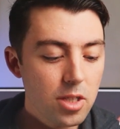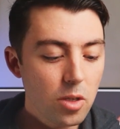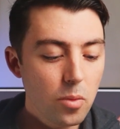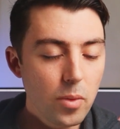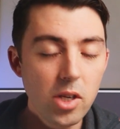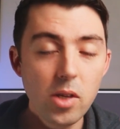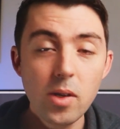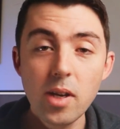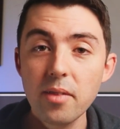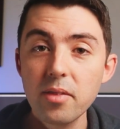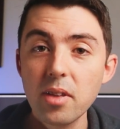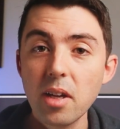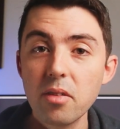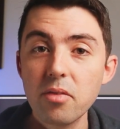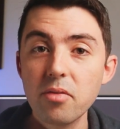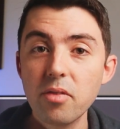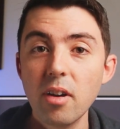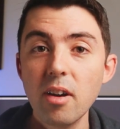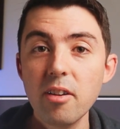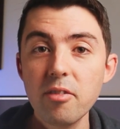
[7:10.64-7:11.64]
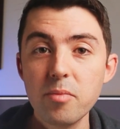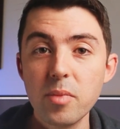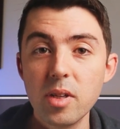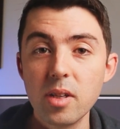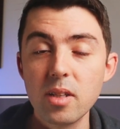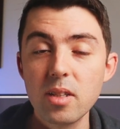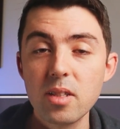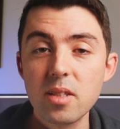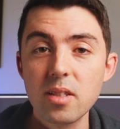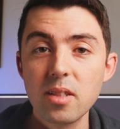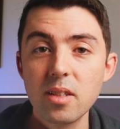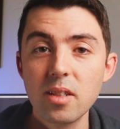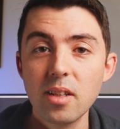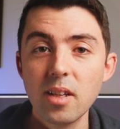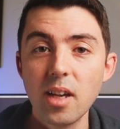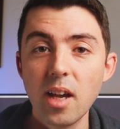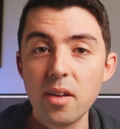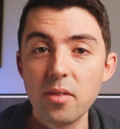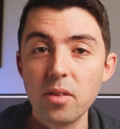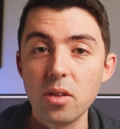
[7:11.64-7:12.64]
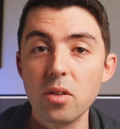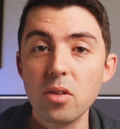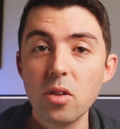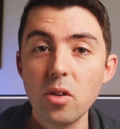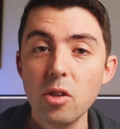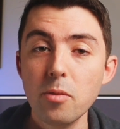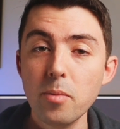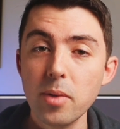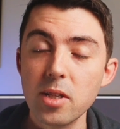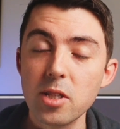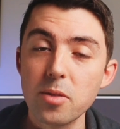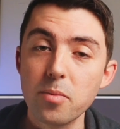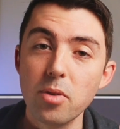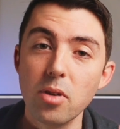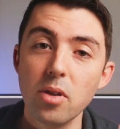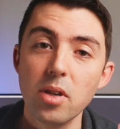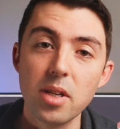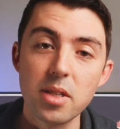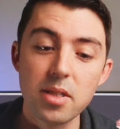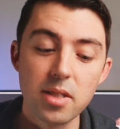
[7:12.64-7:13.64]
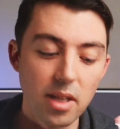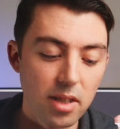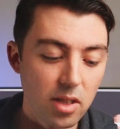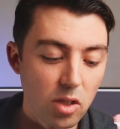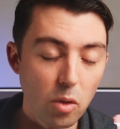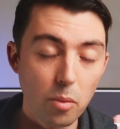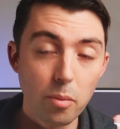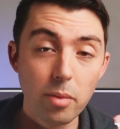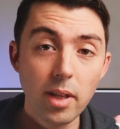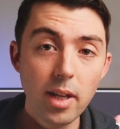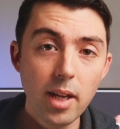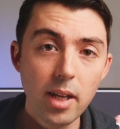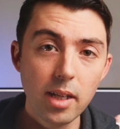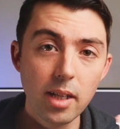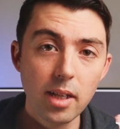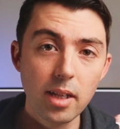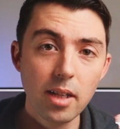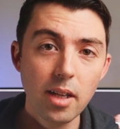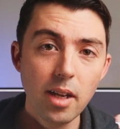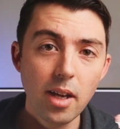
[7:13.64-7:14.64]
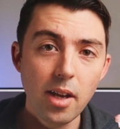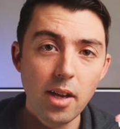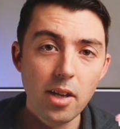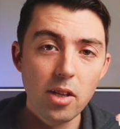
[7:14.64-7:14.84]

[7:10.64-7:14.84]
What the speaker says: So when you have that 5 minutes out of the 30 minutes per essay that you're planning,